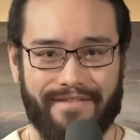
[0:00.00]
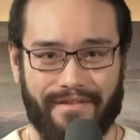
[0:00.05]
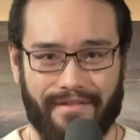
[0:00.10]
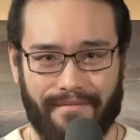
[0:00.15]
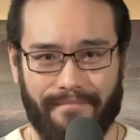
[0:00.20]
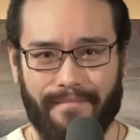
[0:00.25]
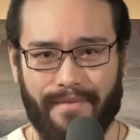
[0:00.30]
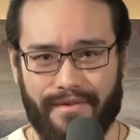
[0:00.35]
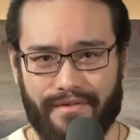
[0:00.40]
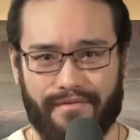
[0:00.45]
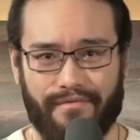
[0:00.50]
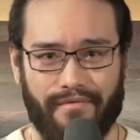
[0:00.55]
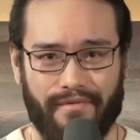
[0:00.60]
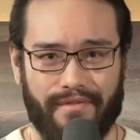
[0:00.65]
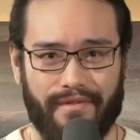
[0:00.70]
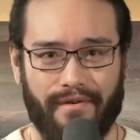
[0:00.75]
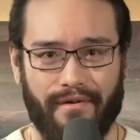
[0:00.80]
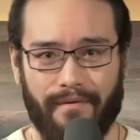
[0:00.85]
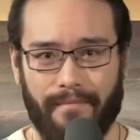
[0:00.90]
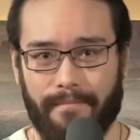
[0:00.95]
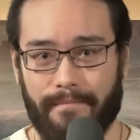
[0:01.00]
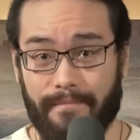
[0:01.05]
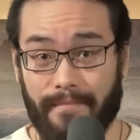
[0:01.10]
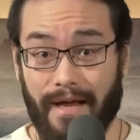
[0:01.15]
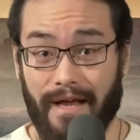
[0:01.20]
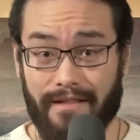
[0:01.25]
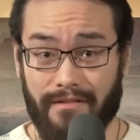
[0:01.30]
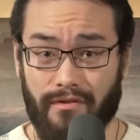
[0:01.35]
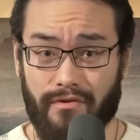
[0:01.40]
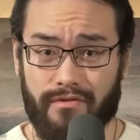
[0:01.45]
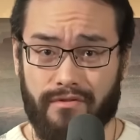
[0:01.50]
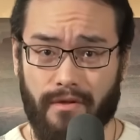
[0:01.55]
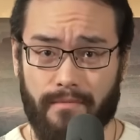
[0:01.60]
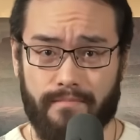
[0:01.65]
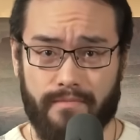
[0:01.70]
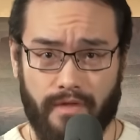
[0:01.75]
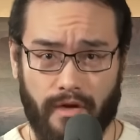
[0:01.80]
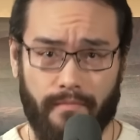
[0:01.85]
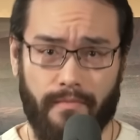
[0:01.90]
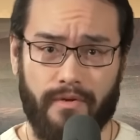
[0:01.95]
to the mystery though, I looked
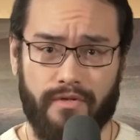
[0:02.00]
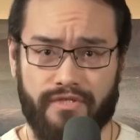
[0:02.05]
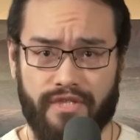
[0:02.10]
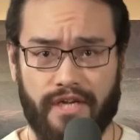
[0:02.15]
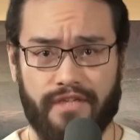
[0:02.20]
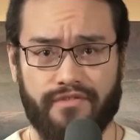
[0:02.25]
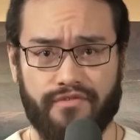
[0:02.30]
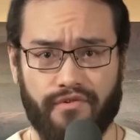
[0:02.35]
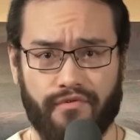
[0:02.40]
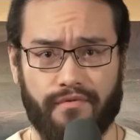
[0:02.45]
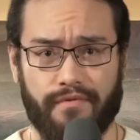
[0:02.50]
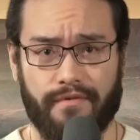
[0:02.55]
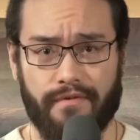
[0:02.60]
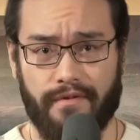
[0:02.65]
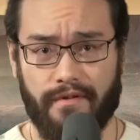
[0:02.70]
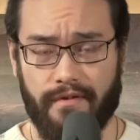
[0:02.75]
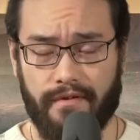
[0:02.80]
up W.J. Jordan